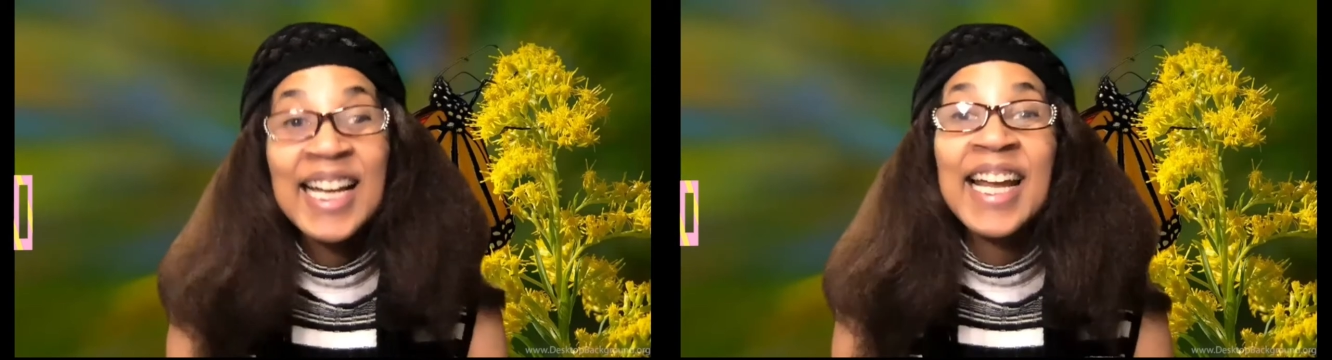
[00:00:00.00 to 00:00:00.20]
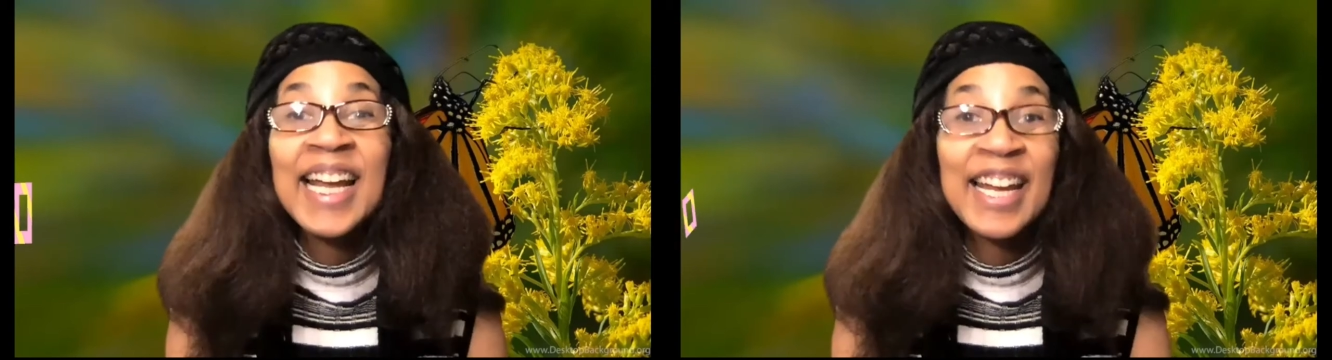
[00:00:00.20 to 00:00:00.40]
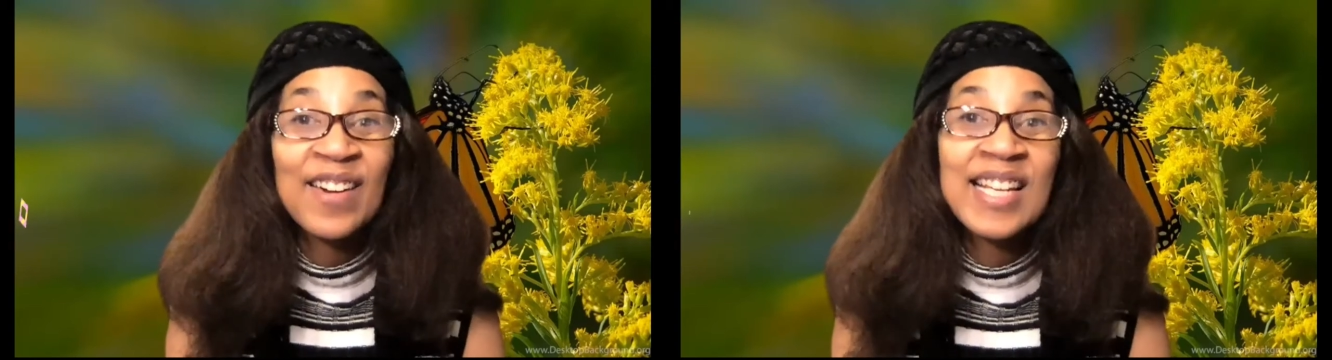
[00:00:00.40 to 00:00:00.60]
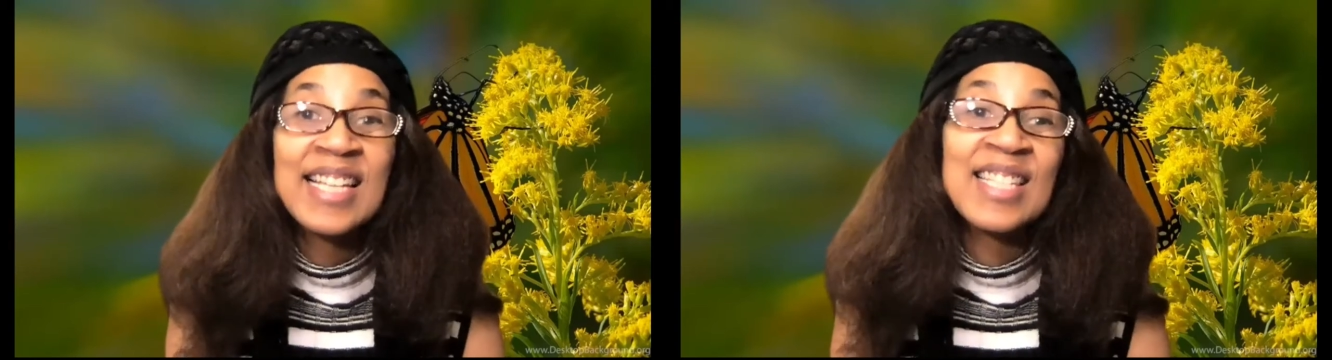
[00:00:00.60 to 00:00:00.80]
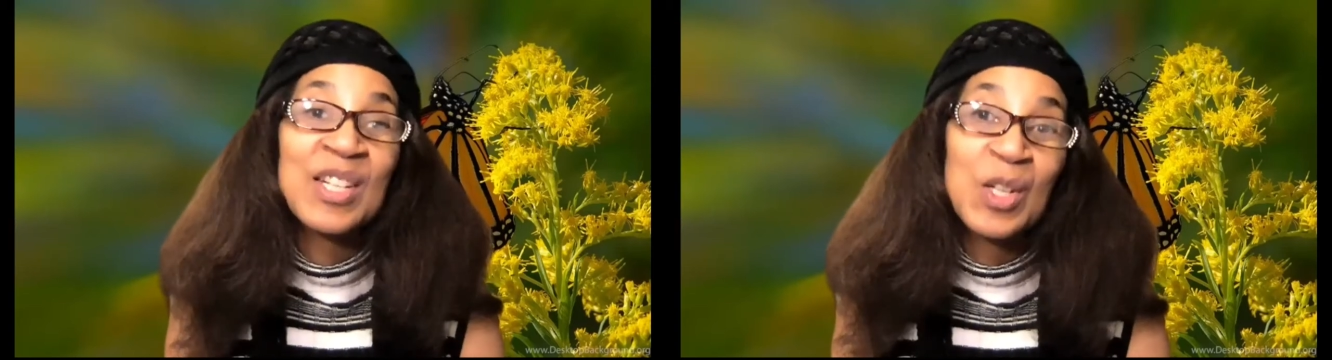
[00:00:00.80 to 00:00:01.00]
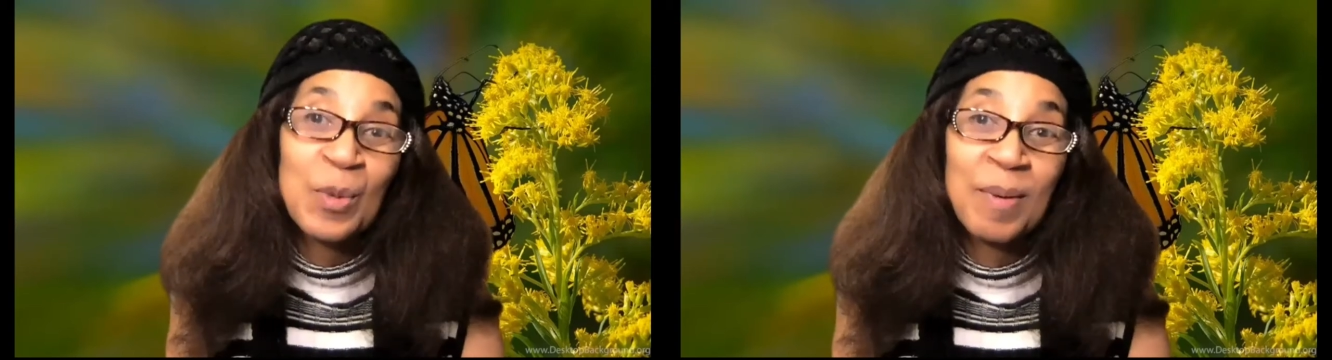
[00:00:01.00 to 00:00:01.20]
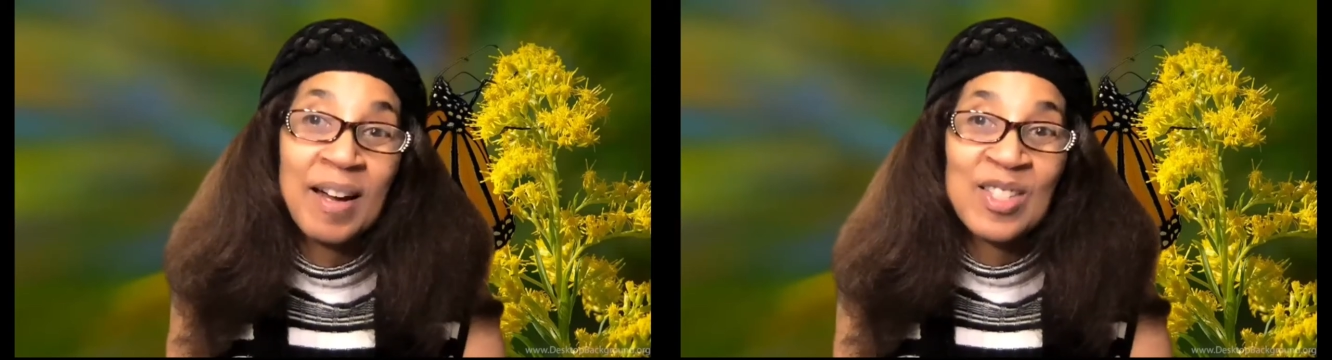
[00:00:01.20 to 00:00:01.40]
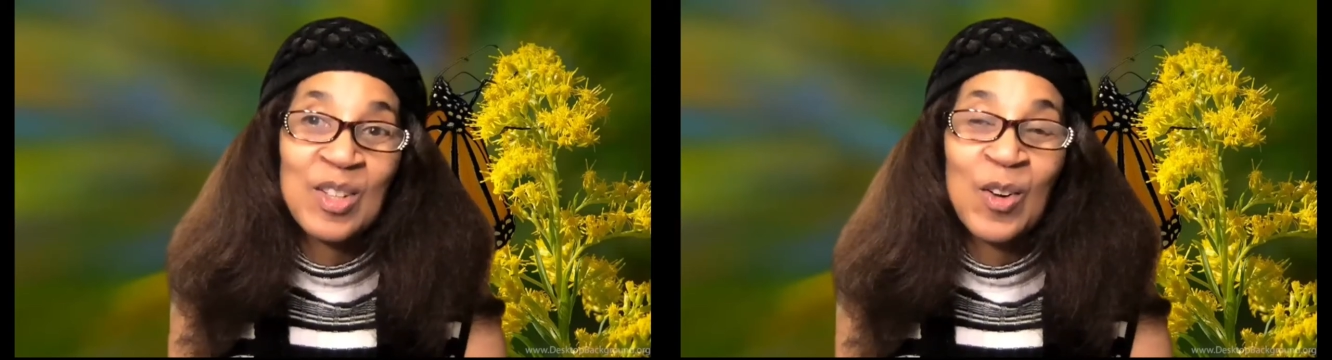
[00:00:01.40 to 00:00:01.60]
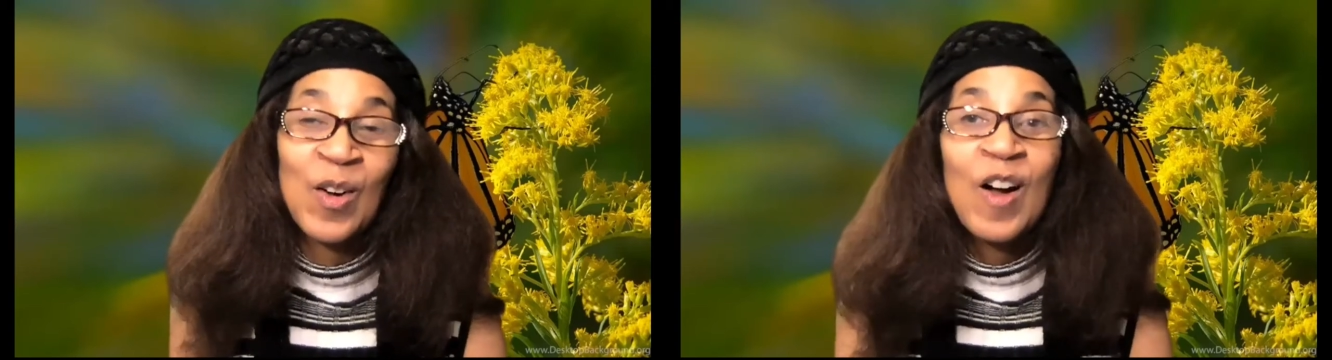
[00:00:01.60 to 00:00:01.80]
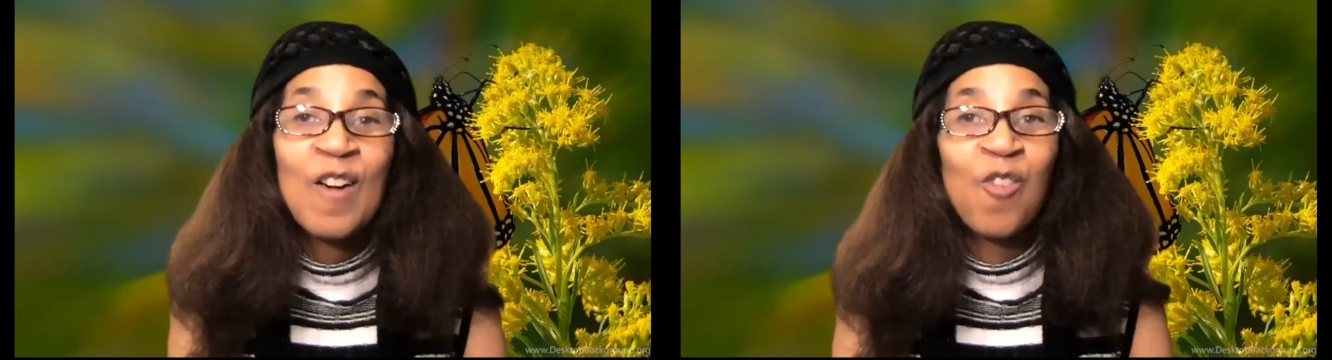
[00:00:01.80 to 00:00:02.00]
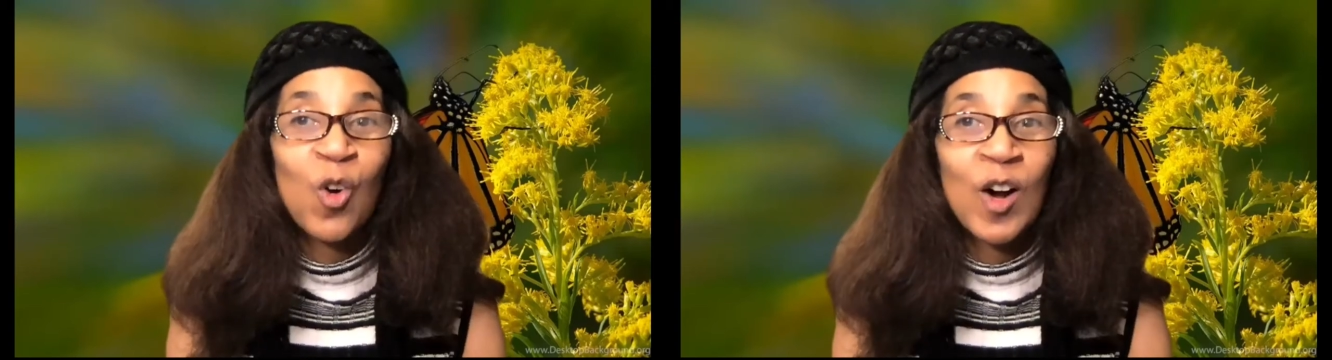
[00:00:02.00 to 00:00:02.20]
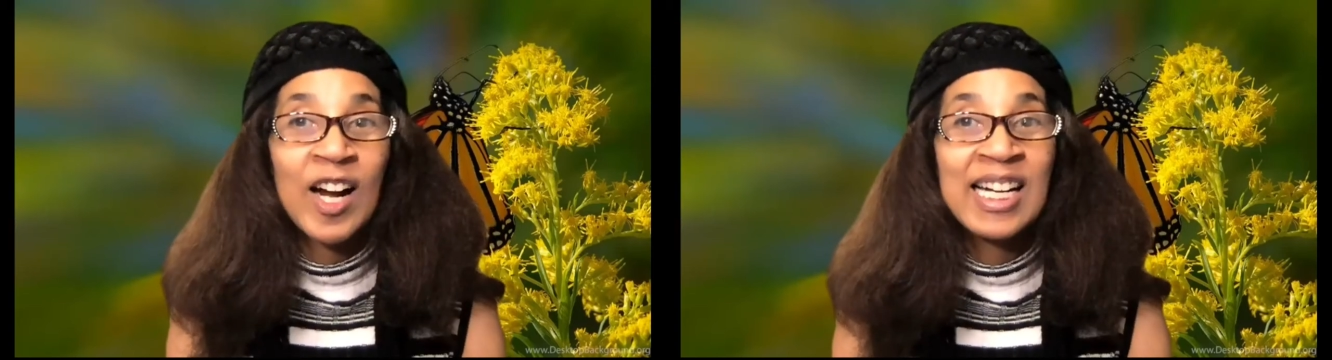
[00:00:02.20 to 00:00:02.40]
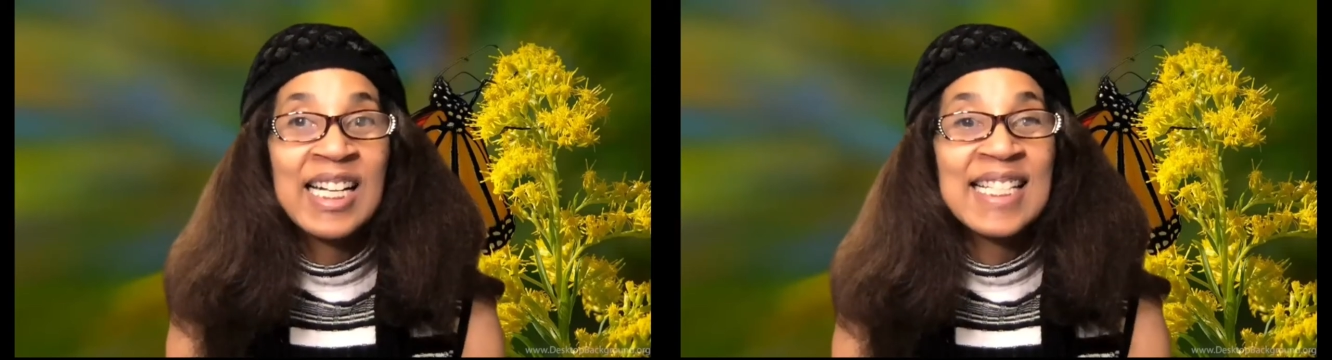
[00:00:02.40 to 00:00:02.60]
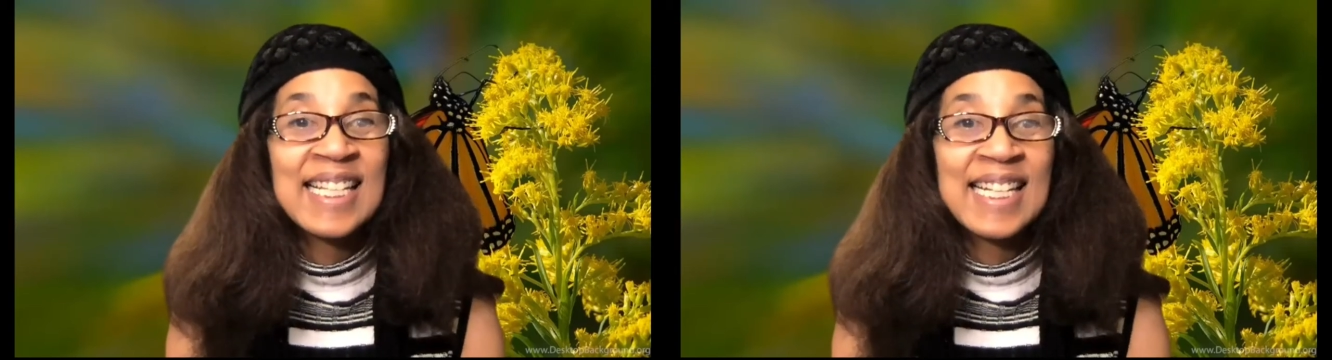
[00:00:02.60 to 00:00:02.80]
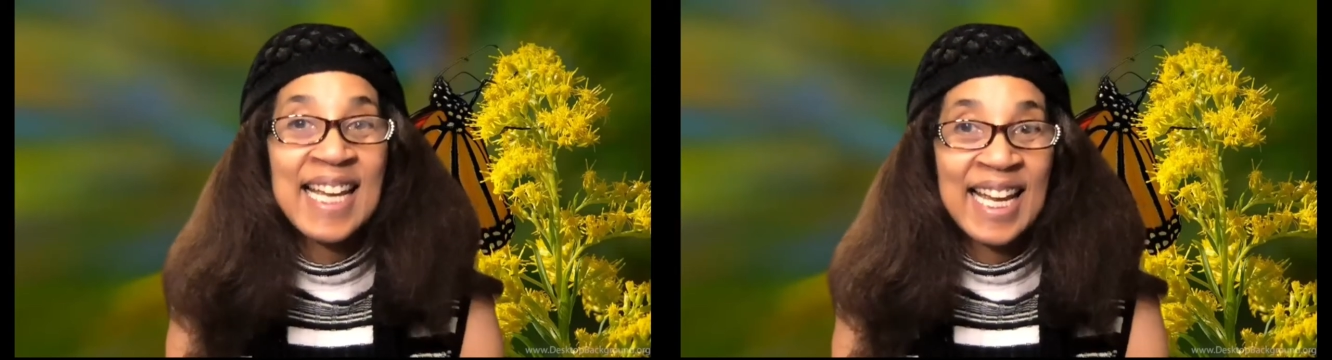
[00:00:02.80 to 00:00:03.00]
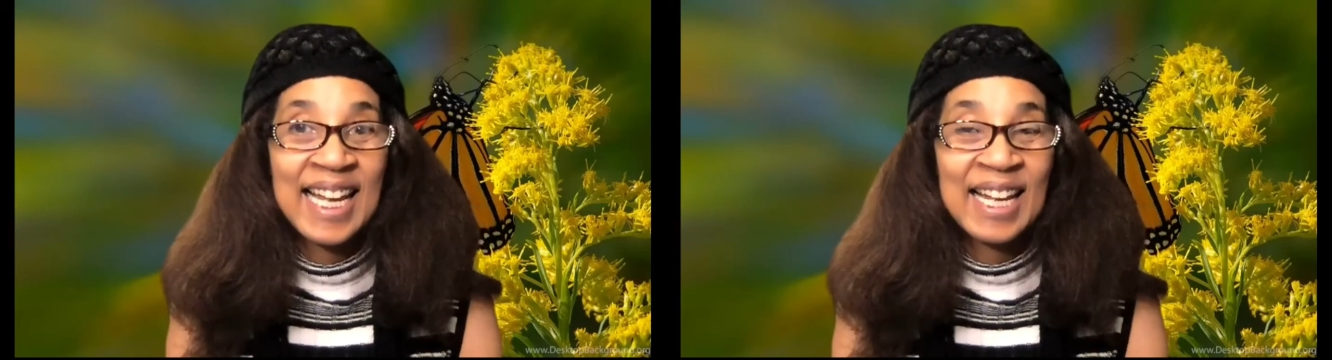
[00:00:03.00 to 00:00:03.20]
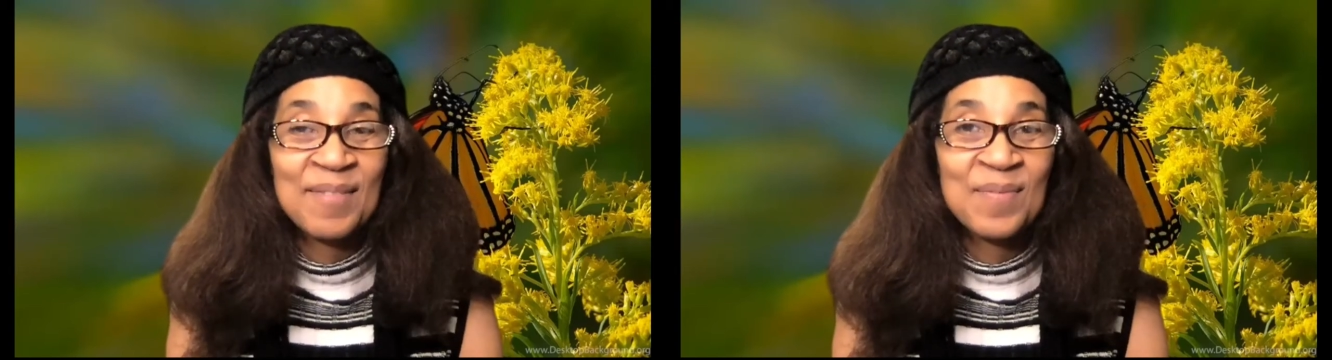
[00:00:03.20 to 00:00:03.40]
here is a new puzzle for today.